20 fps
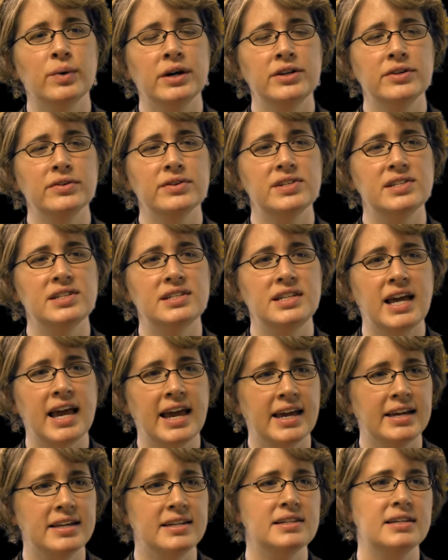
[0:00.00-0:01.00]

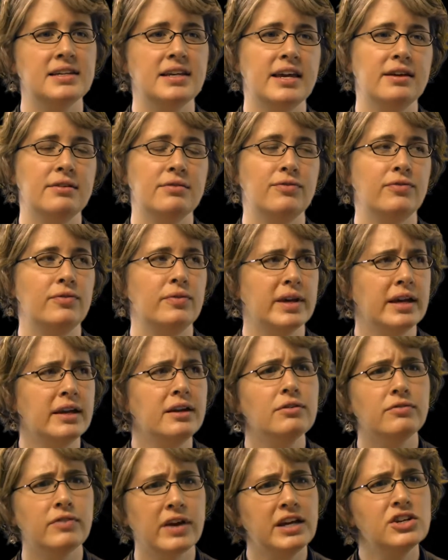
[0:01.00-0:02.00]
understand if
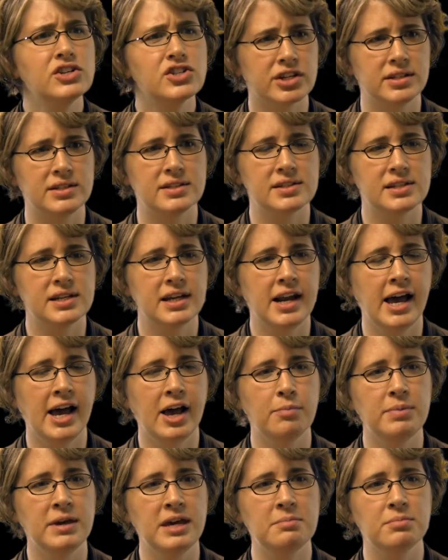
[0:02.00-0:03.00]
innovations in how
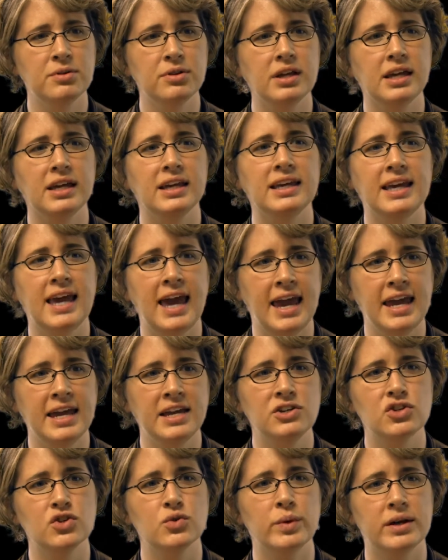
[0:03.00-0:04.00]
people
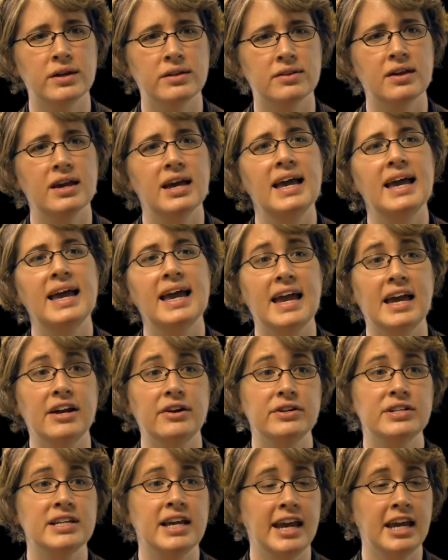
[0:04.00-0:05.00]
engage with
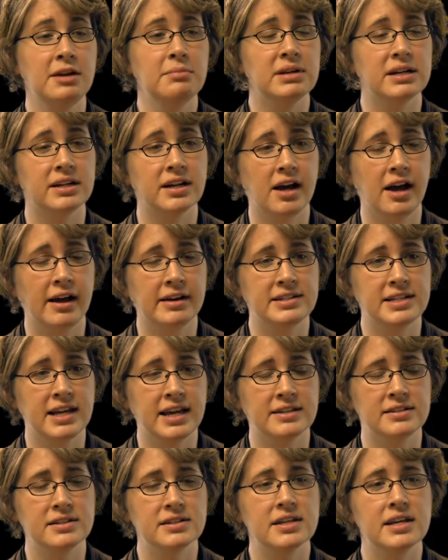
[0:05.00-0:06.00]
entertainment
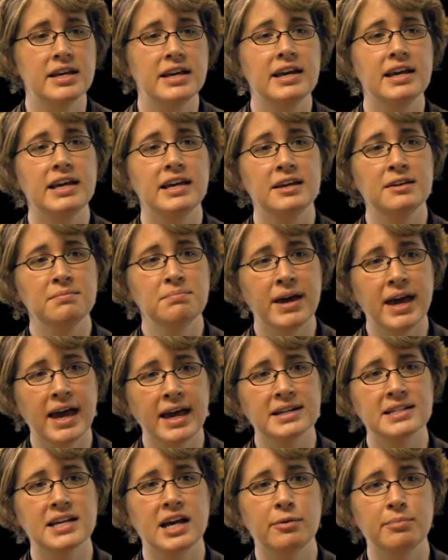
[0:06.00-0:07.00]
content
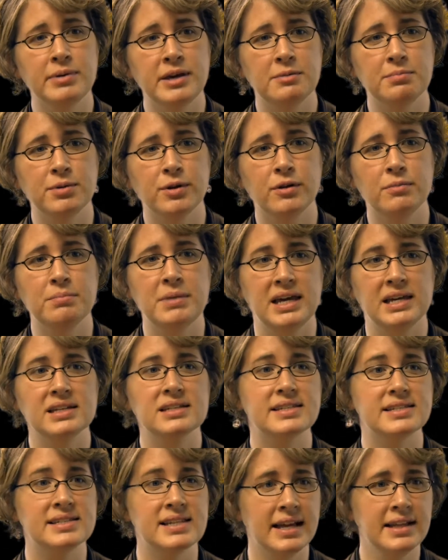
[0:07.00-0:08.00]
impact how people make
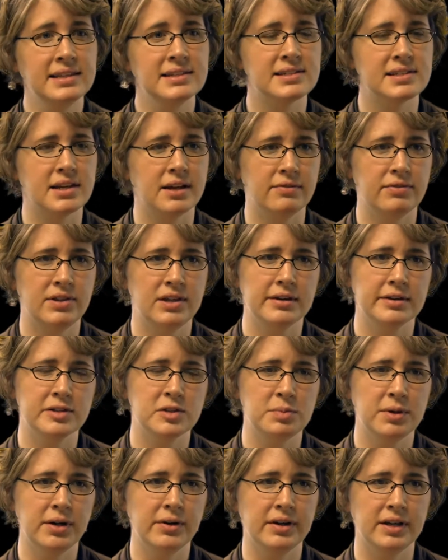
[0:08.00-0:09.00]
sense of the
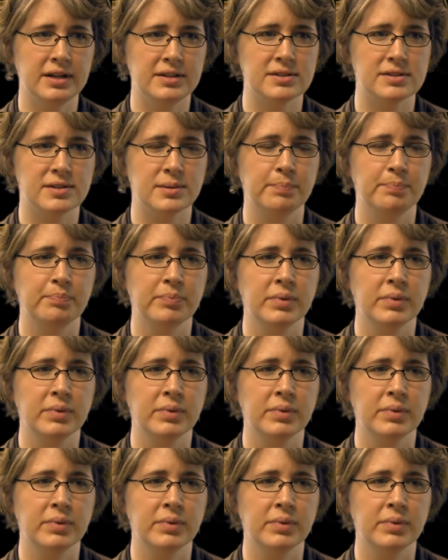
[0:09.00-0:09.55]
experience.